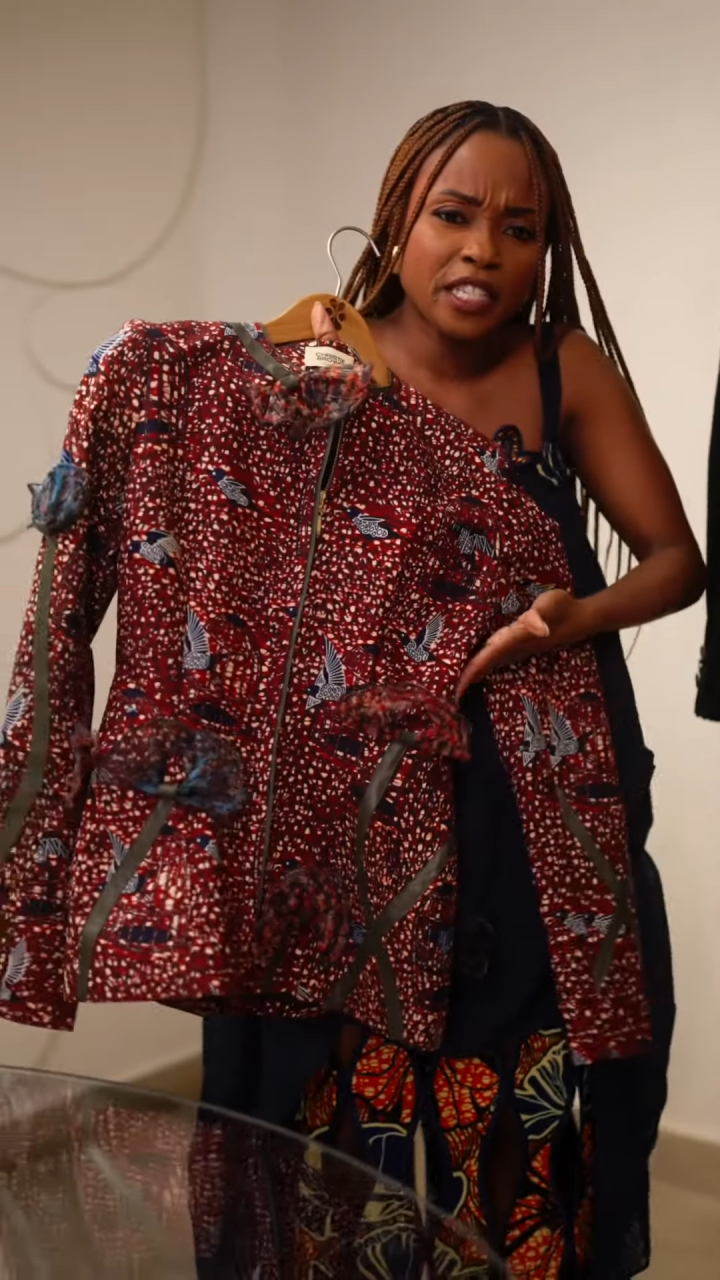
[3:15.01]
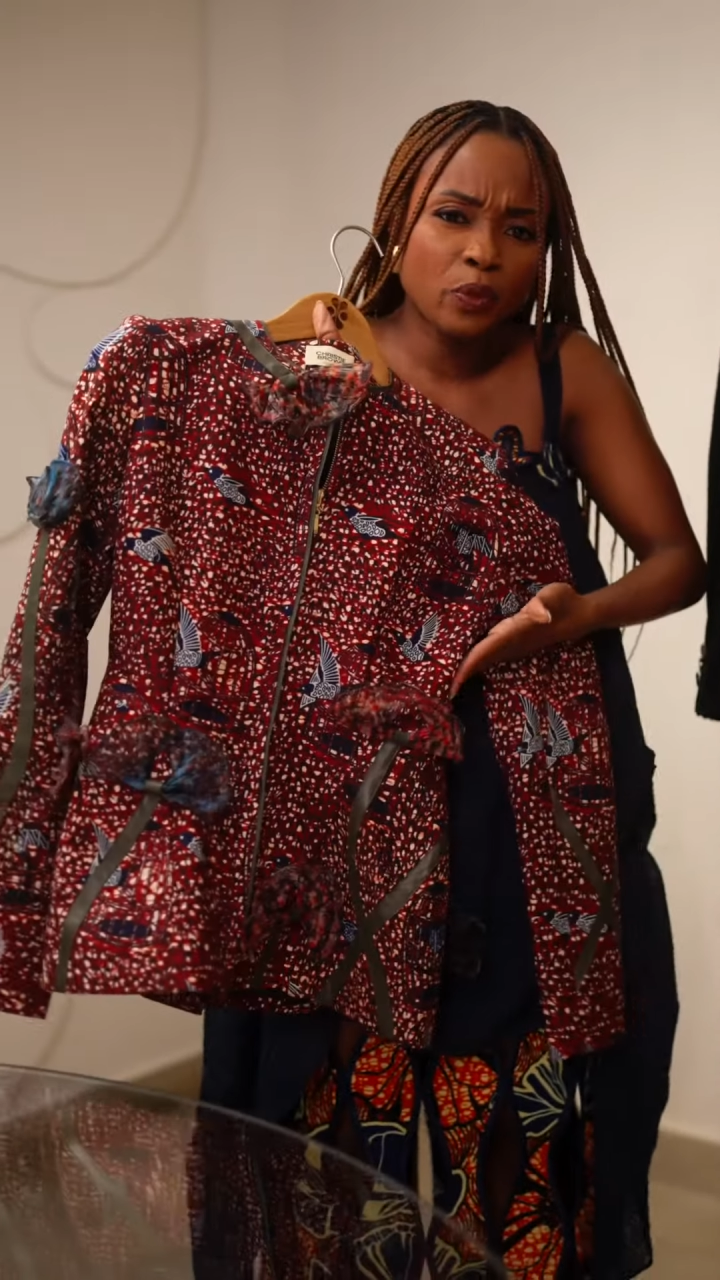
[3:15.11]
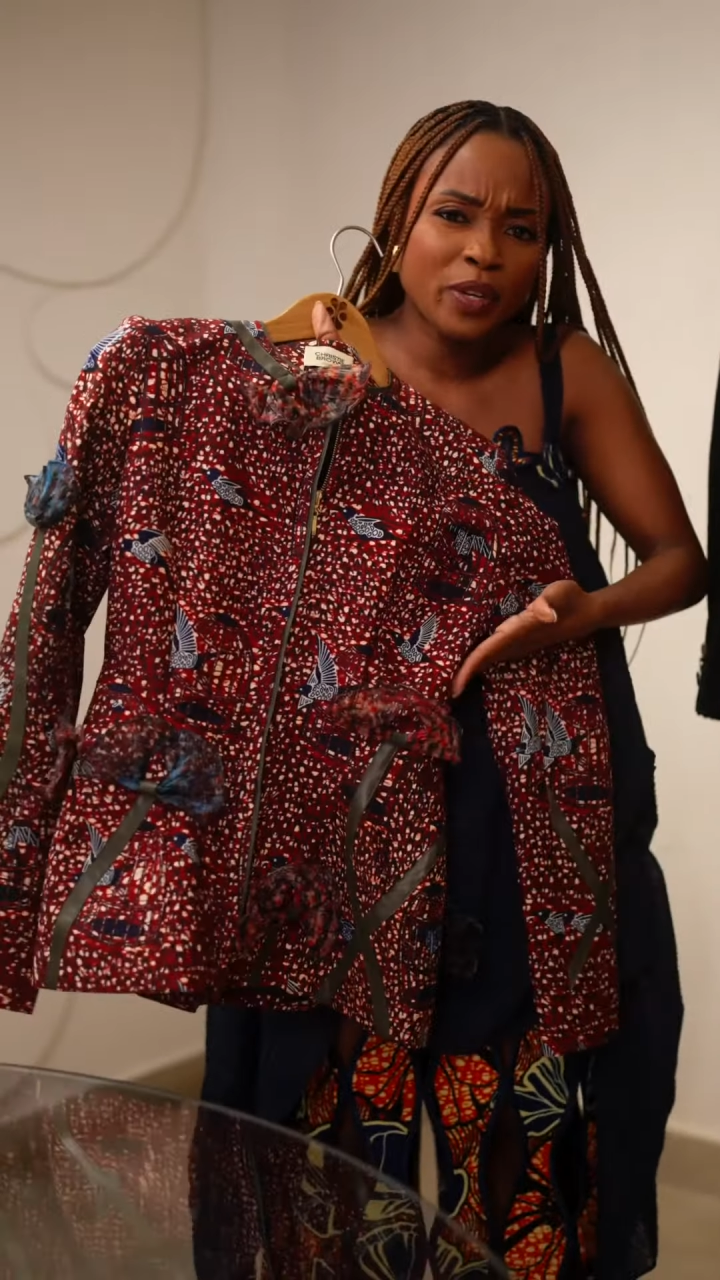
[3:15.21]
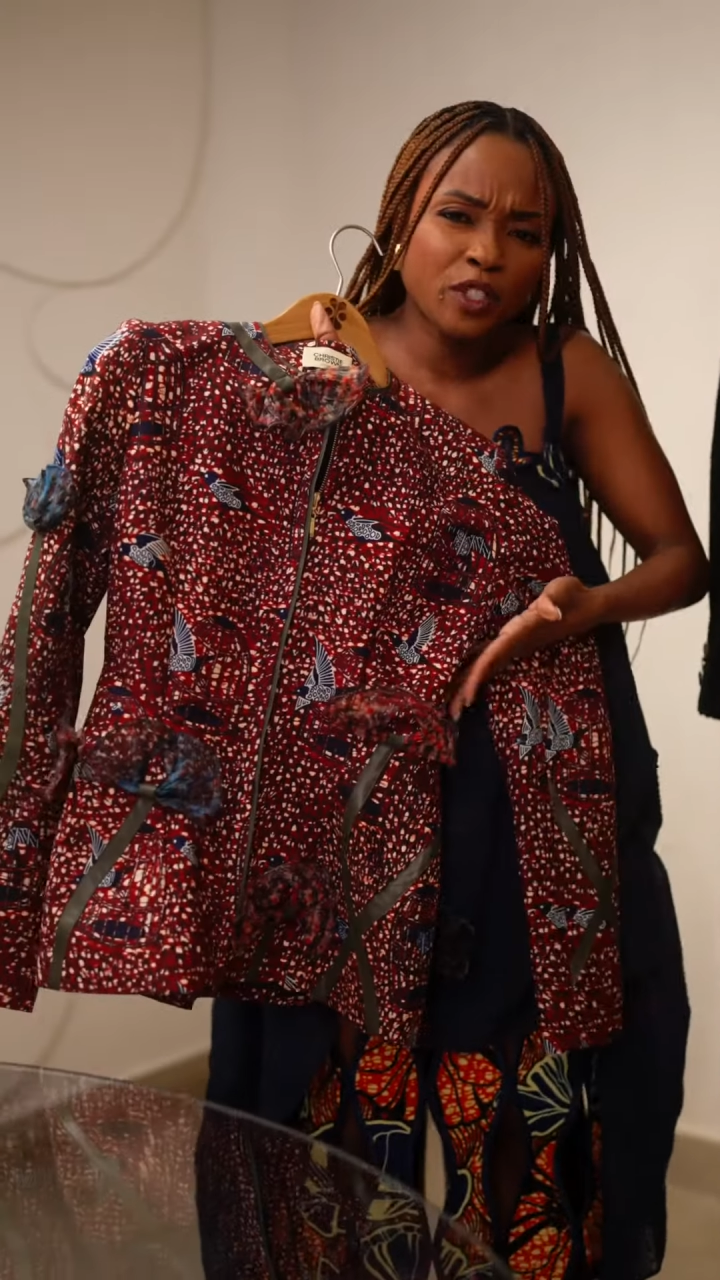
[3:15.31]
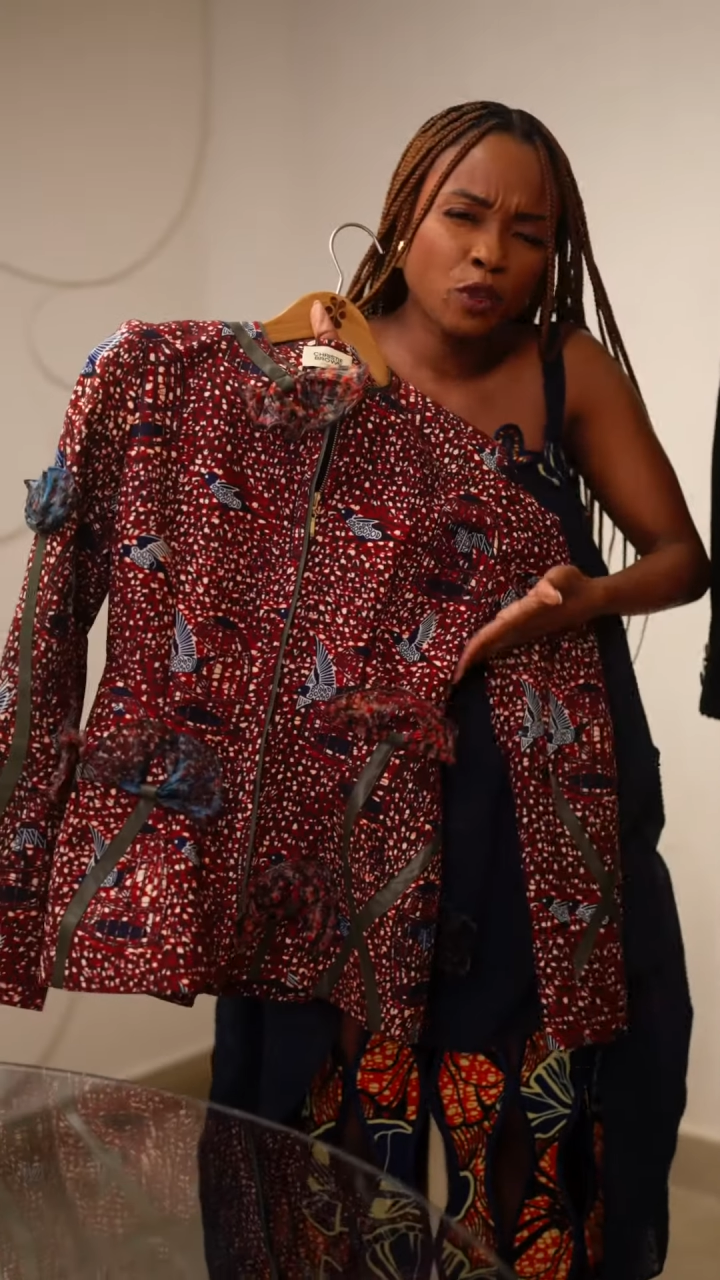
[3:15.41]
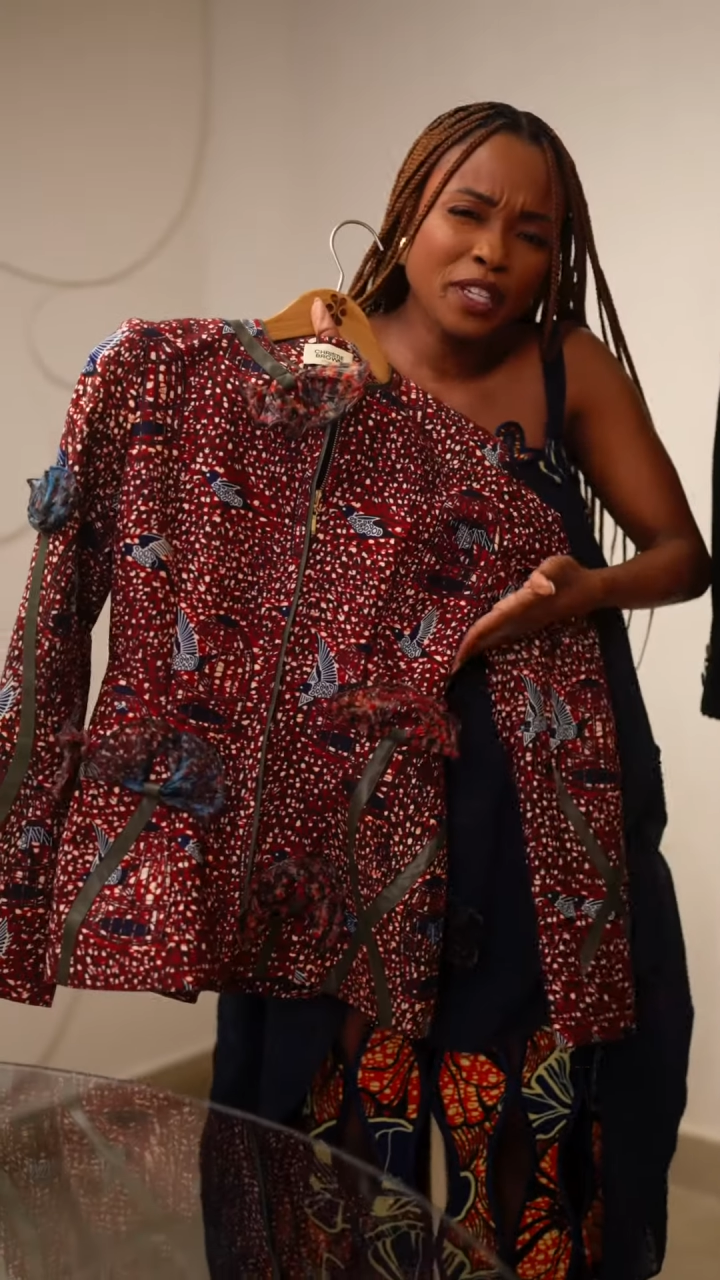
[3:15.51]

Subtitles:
silhouette,